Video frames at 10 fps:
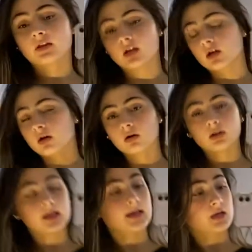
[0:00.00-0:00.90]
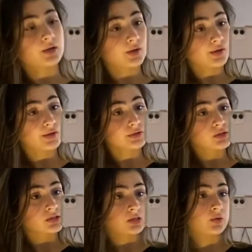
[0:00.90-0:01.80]
haul at all.
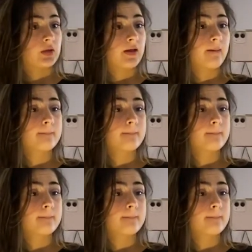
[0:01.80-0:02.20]
So yeah.